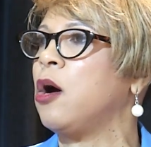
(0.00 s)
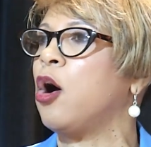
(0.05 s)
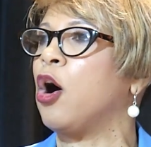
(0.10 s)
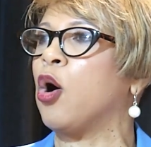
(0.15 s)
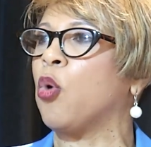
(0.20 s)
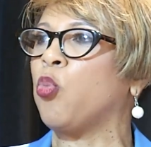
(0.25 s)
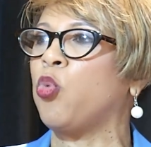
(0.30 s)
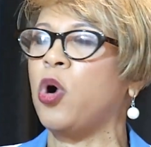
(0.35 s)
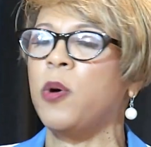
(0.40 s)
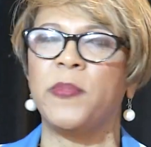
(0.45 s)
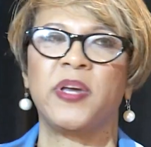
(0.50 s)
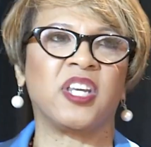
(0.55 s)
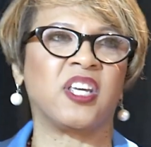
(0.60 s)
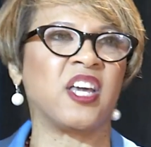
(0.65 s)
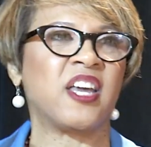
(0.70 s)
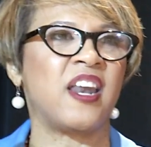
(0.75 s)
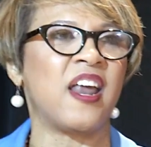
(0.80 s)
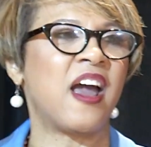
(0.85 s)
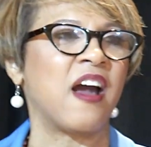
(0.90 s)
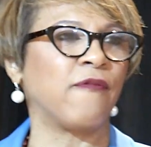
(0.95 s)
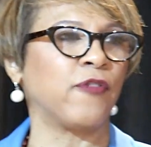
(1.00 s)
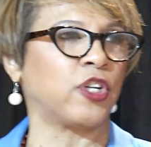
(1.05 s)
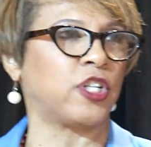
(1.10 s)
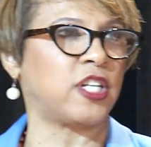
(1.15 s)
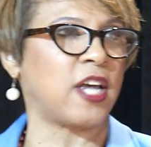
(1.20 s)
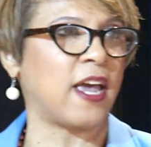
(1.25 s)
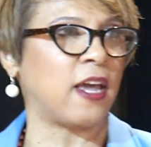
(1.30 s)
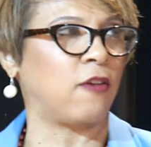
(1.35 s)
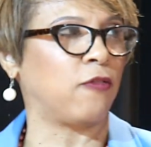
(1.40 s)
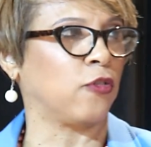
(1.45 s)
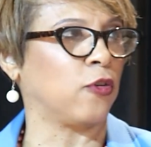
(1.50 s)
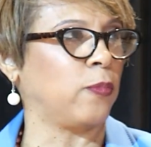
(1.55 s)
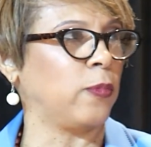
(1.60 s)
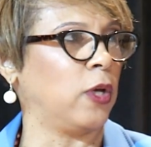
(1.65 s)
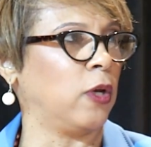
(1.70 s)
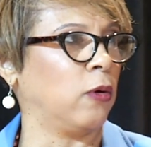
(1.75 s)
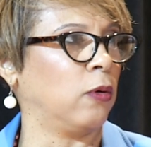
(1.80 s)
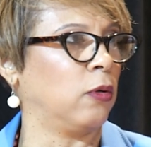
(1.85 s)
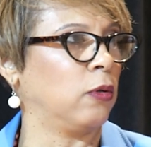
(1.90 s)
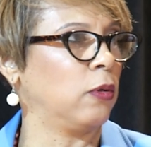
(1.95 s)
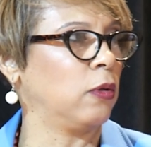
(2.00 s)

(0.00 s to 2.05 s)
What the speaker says: or woman can ever take from you.